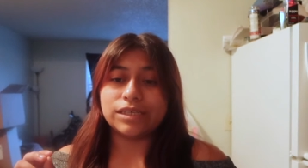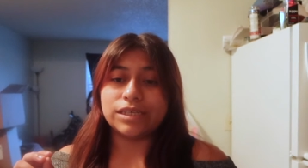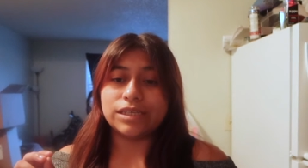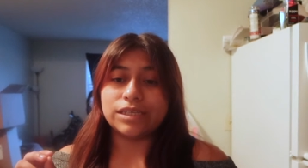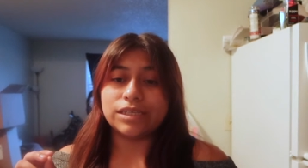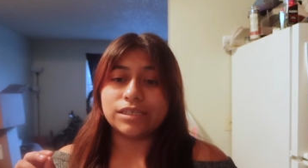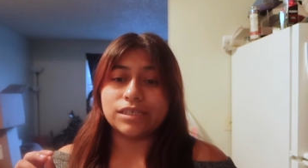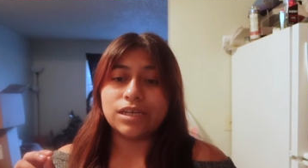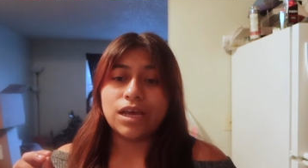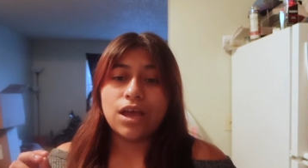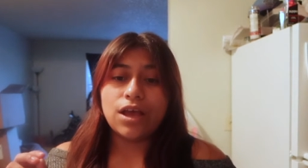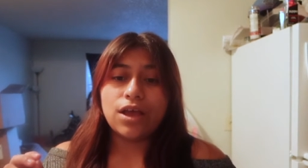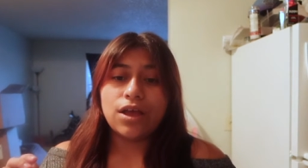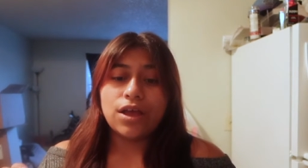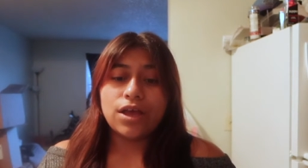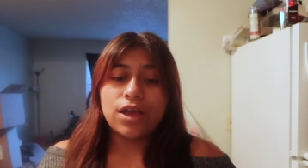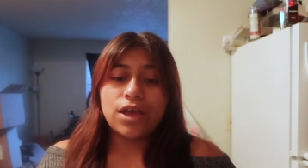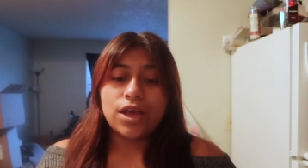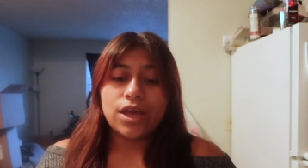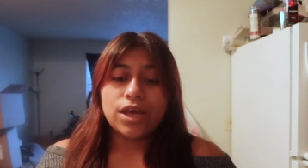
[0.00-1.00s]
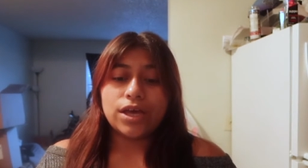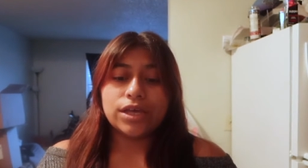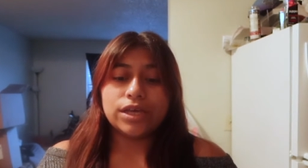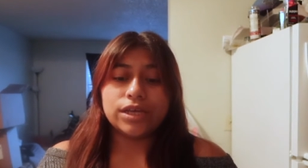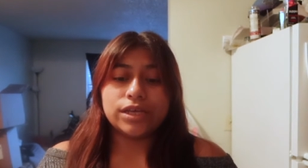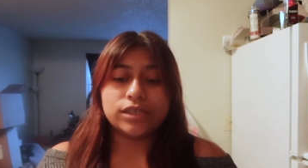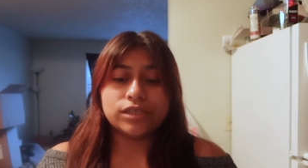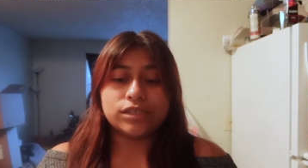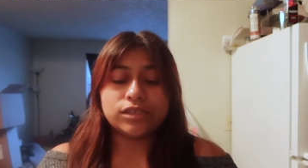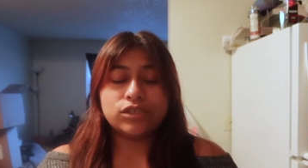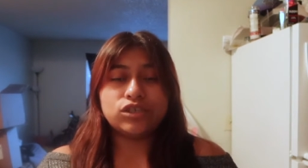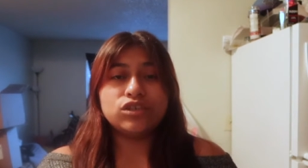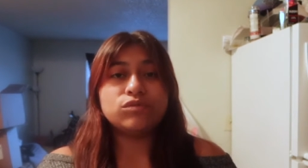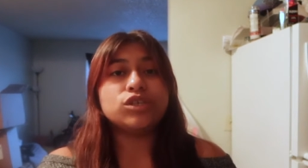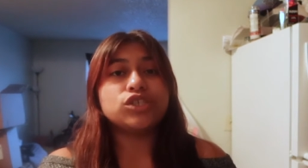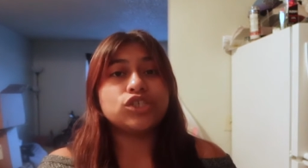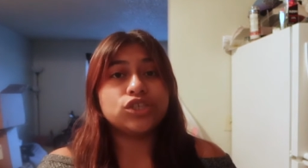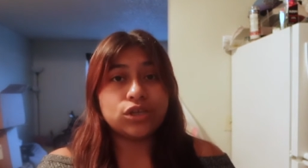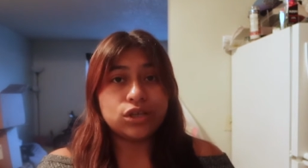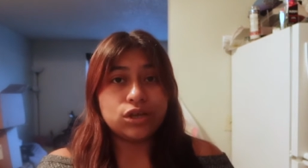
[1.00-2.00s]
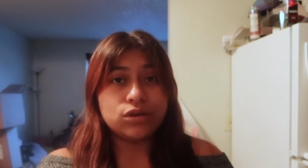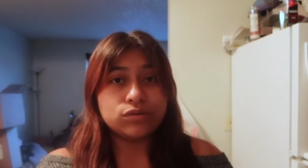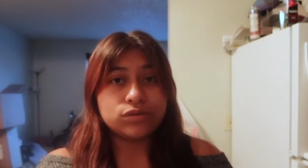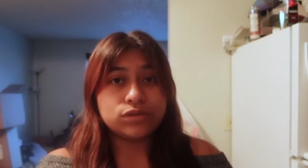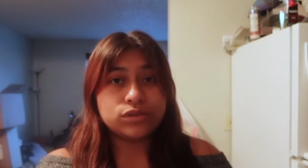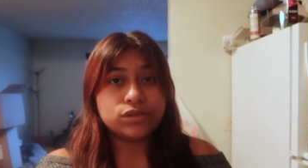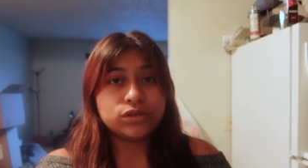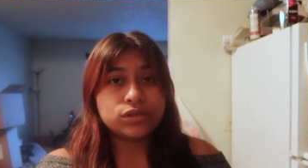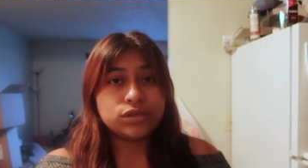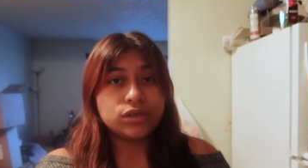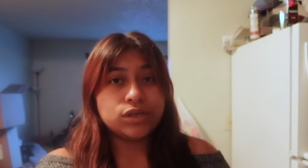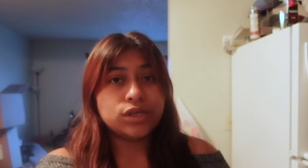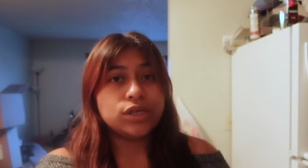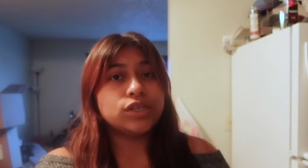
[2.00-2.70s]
is it's too much clothes.